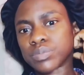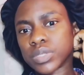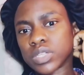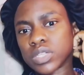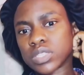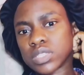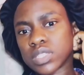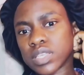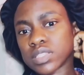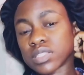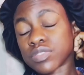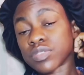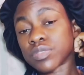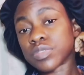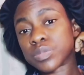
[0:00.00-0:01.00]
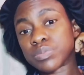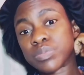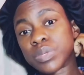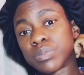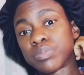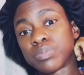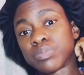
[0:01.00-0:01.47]
because the essence is
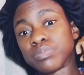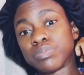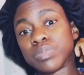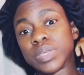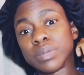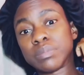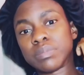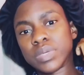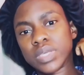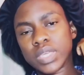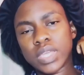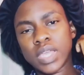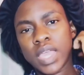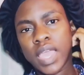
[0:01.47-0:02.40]
me being me.